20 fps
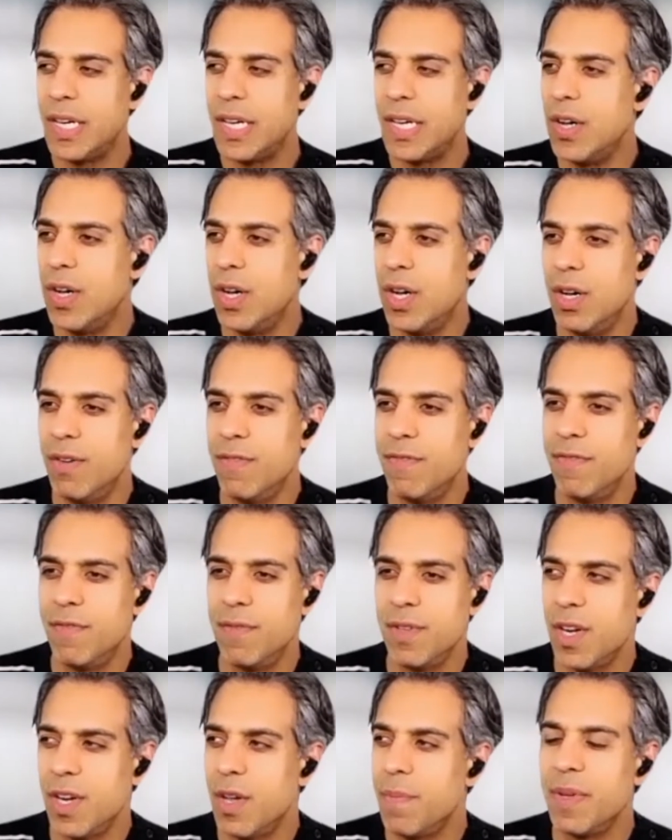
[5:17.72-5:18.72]
of,
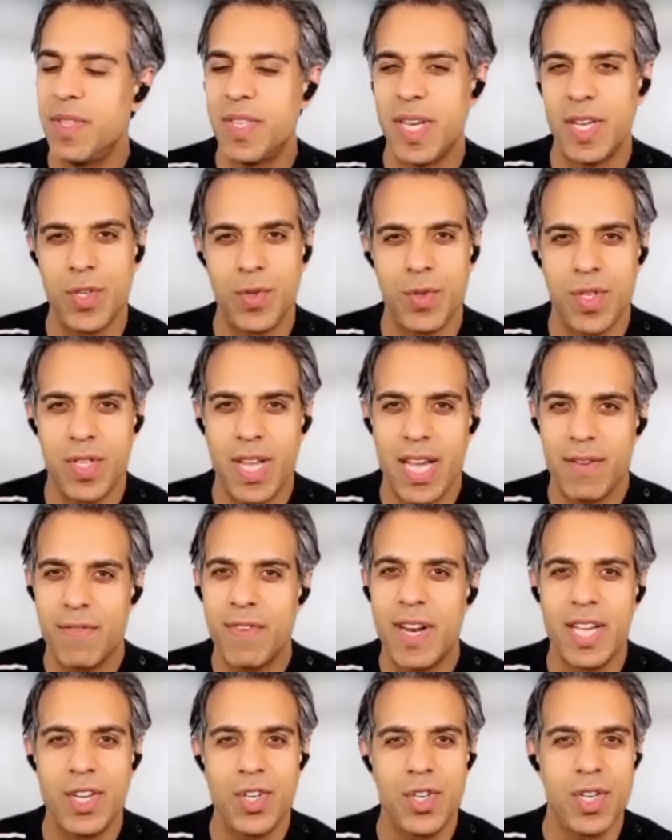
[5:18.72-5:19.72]
you know, potential
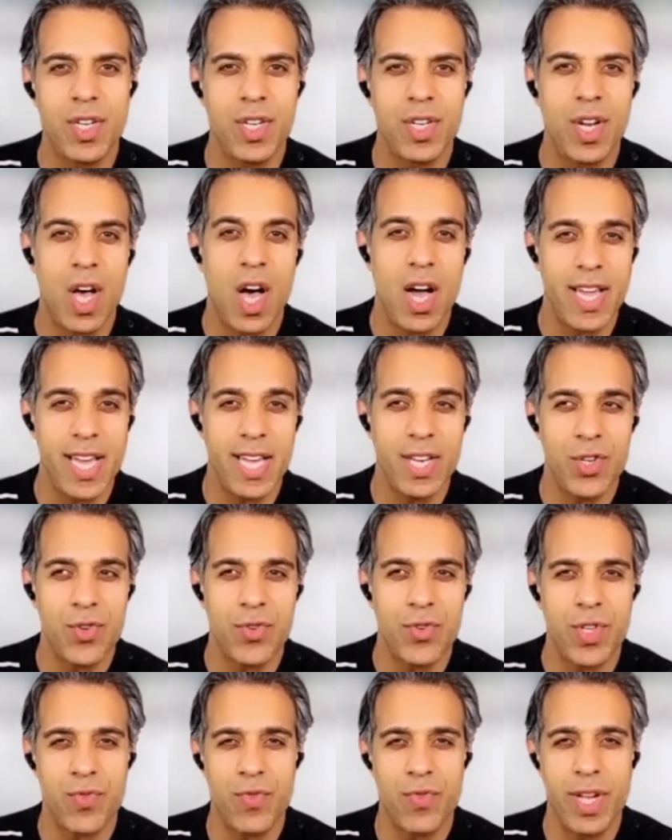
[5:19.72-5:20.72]
stagflation, high
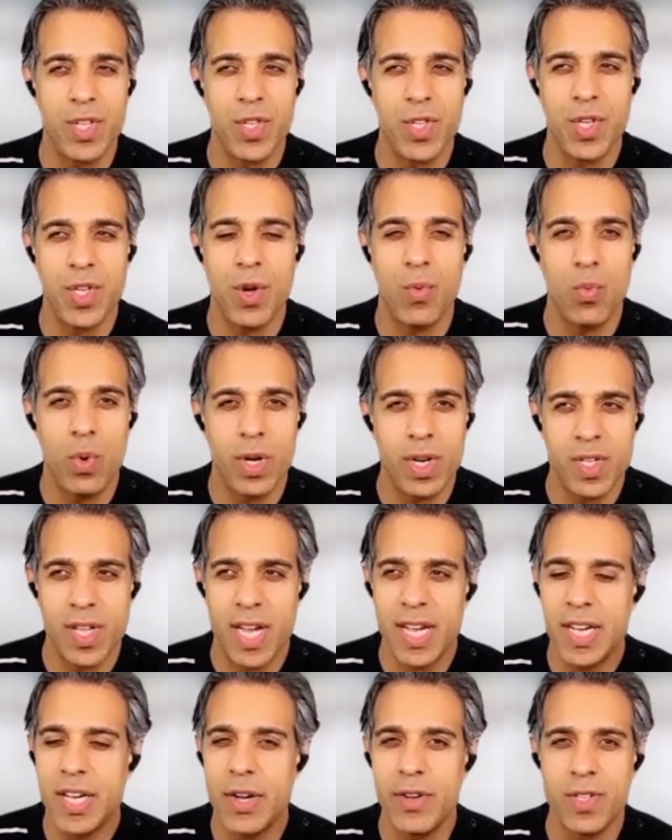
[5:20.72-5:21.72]
interest rates, you know, what is
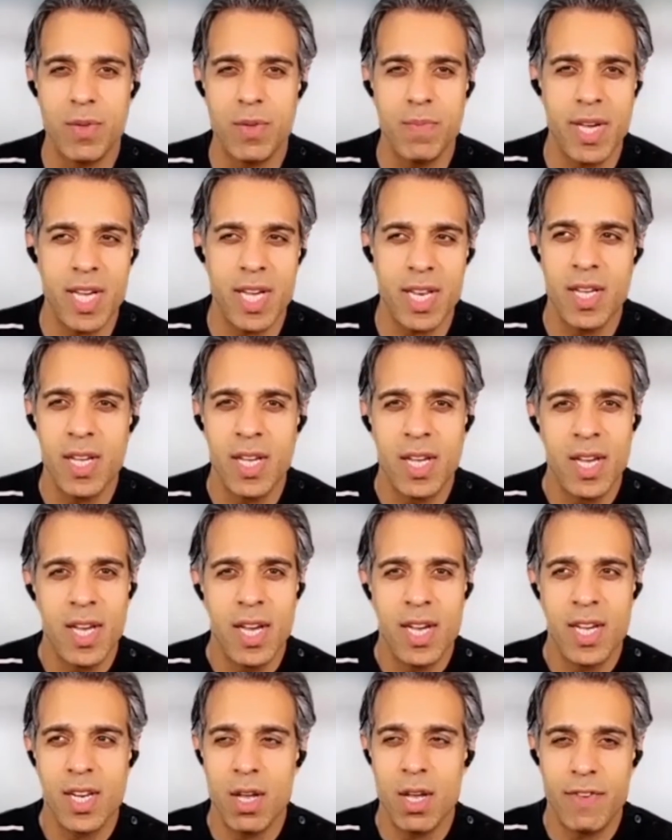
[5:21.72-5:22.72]
that going to mean?
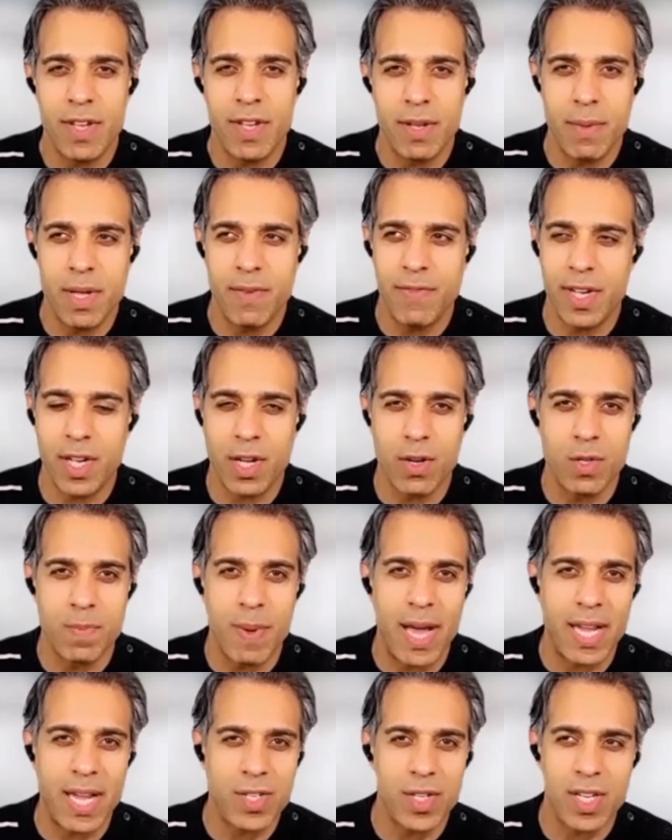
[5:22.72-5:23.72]
You know, if it, if it goes
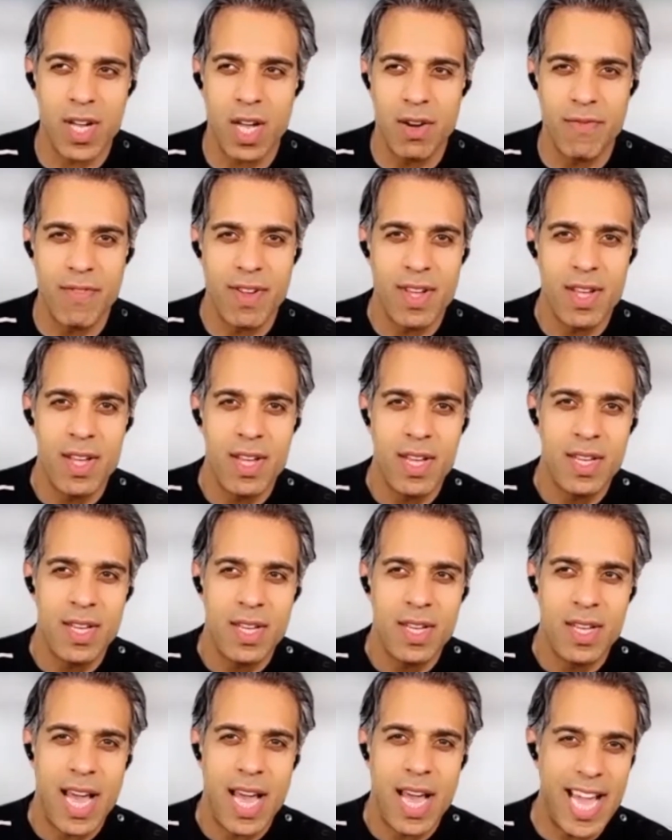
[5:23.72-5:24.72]
back to the kind of
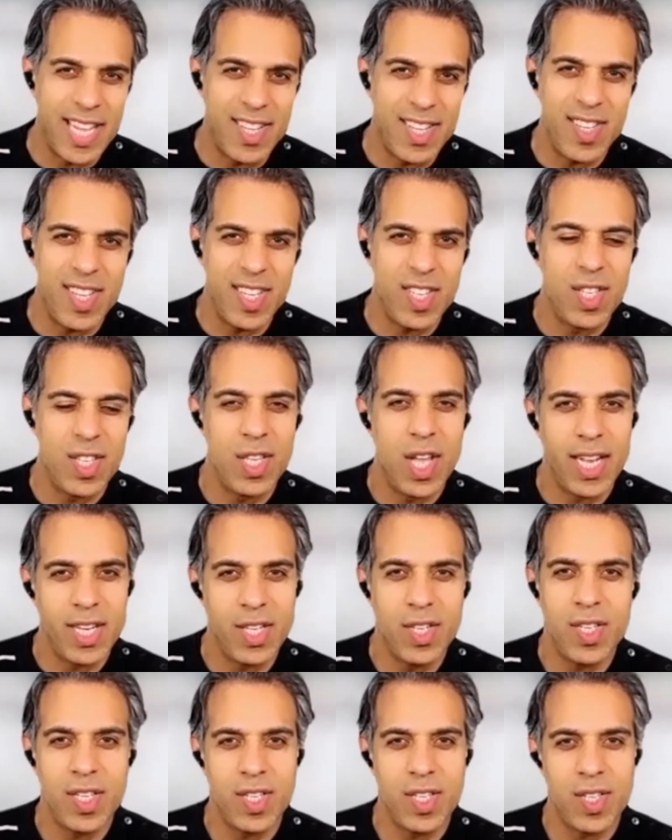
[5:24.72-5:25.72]
80s,
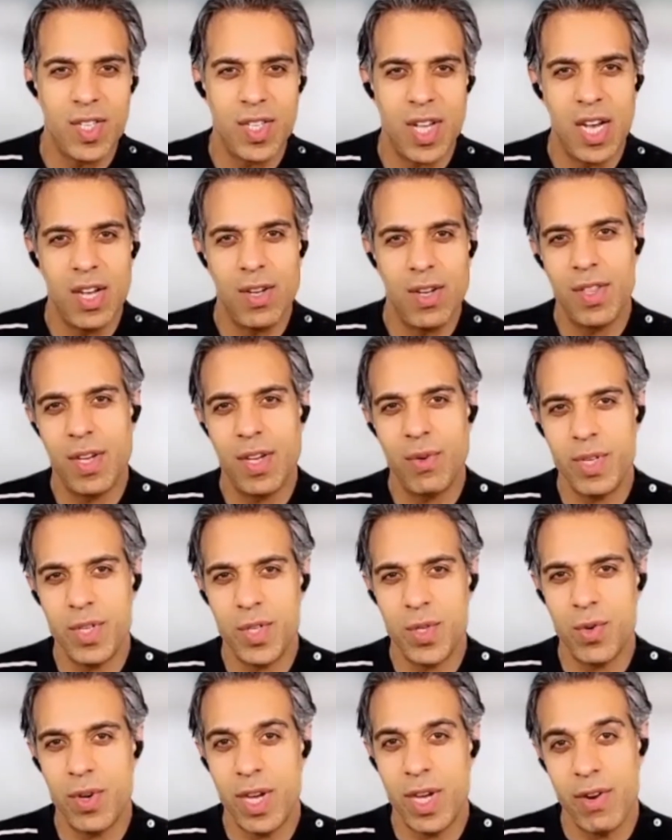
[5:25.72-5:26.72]
90s style that we
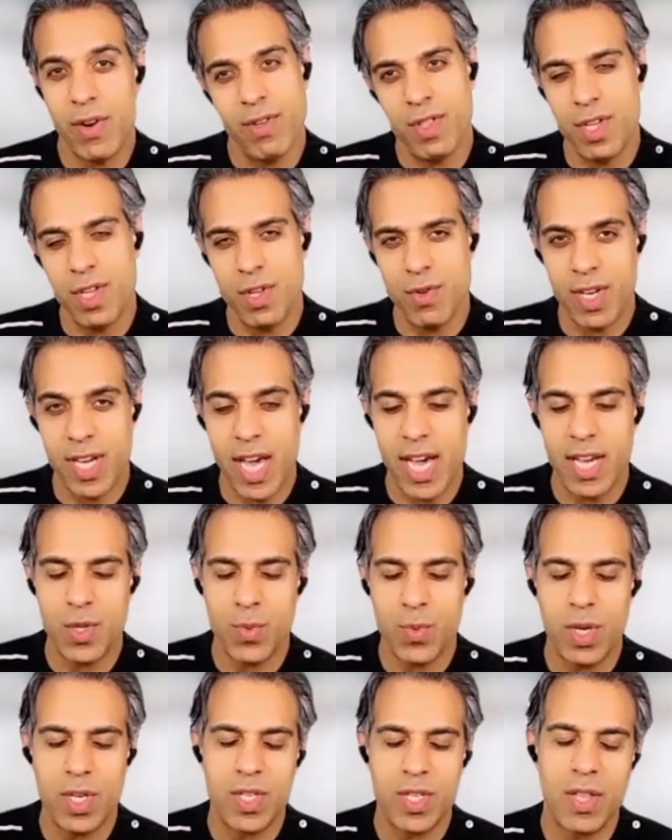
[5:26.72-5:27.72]
saw here in the UK, as
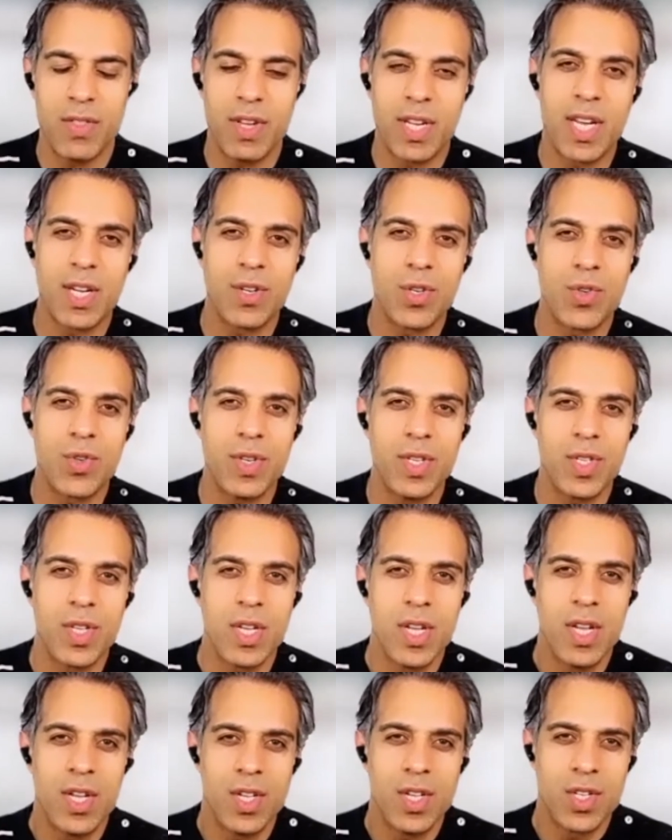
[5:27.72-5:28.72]
well as other countries,
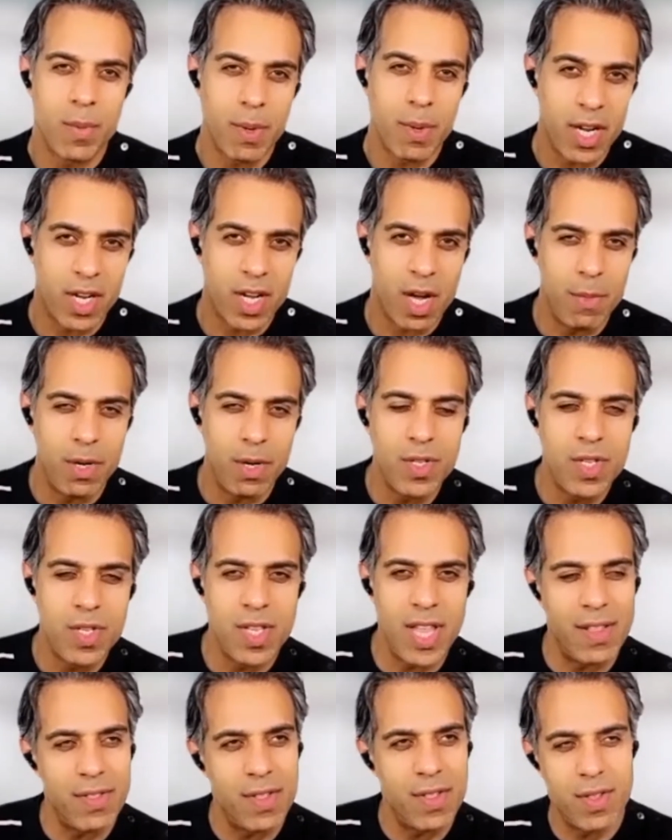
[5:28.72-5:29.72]
so I'm going to come on to
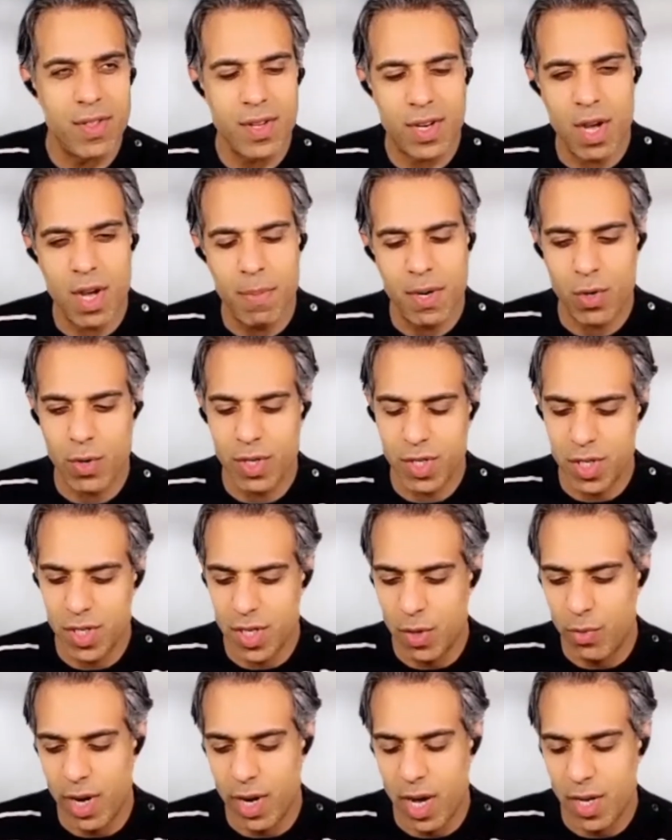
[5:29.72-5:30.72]
that. The, the couple of questions
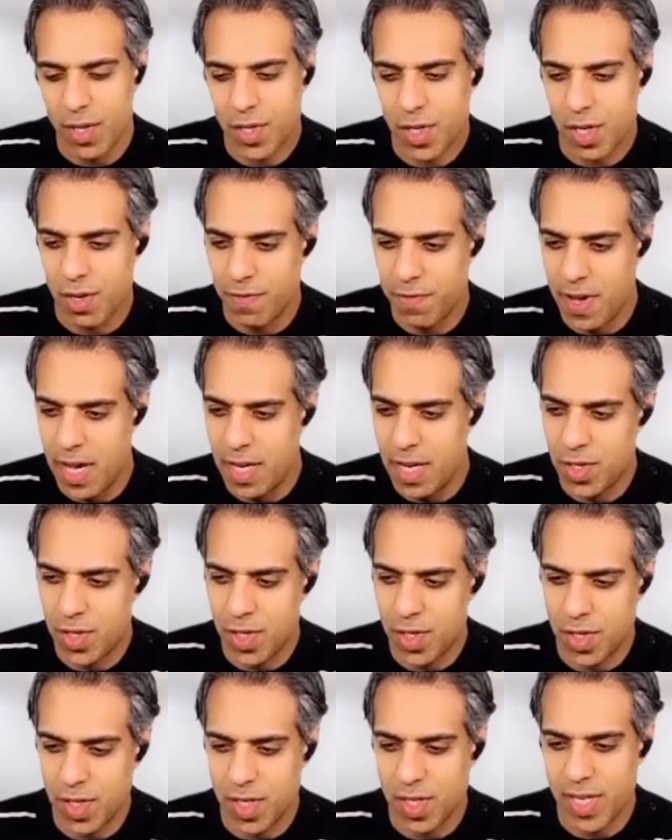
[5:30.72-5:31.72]
I want to ask you first,
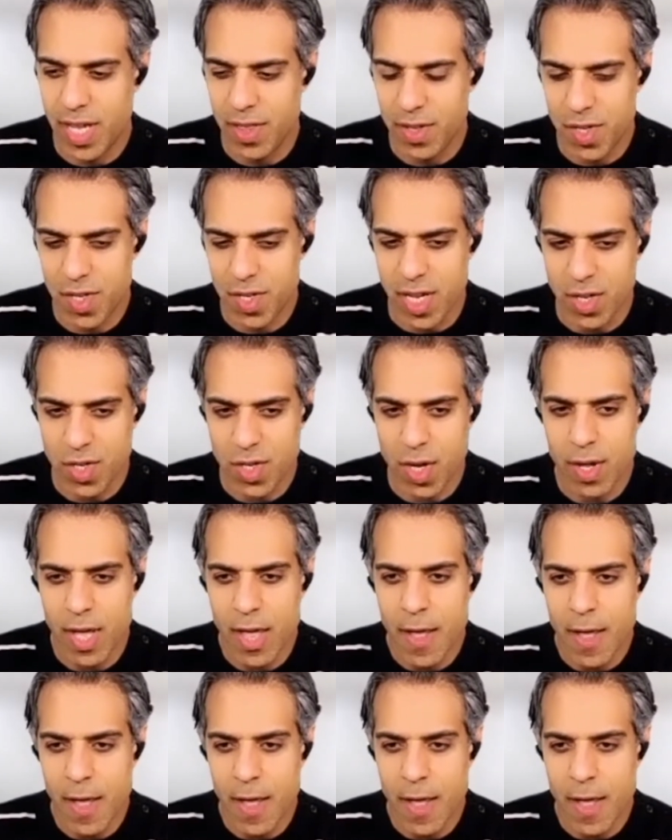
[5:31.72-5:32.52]
just to set the scene. So,